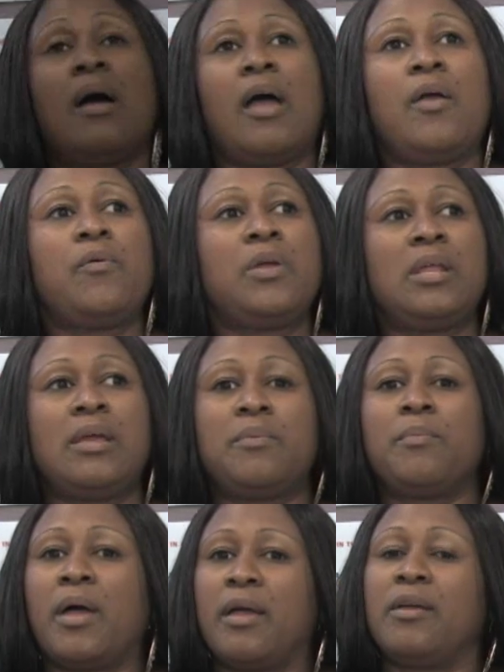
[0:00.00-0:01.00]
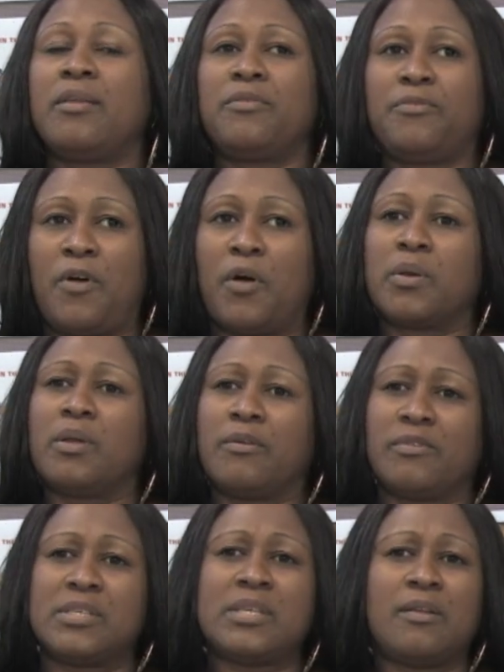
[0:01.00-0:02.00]
I really admire the founder
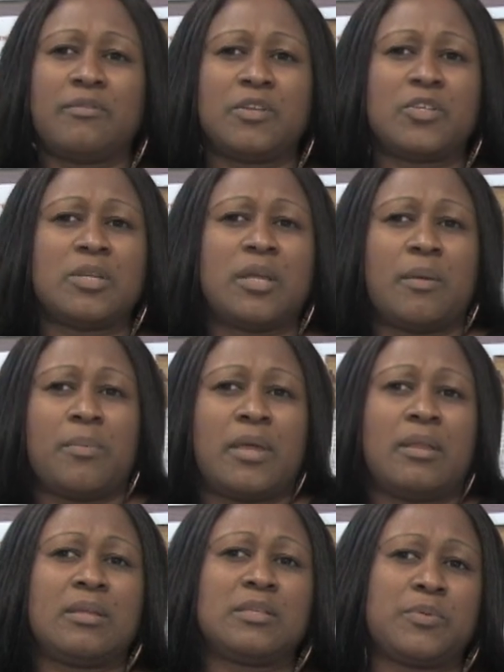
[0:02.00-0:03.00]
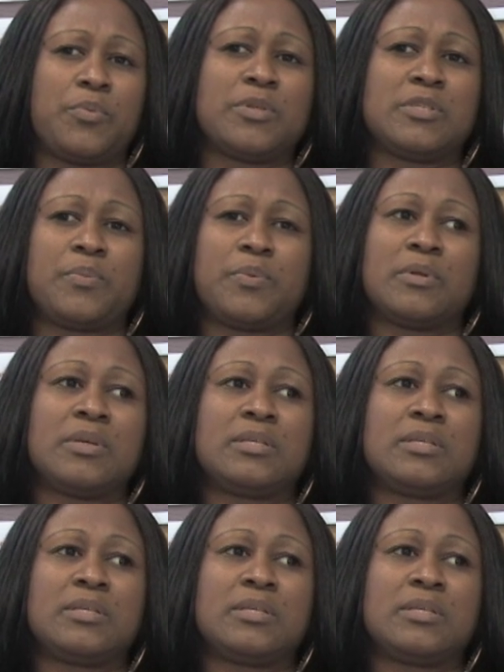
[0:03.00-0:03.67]
of the Salvation Army and his principle.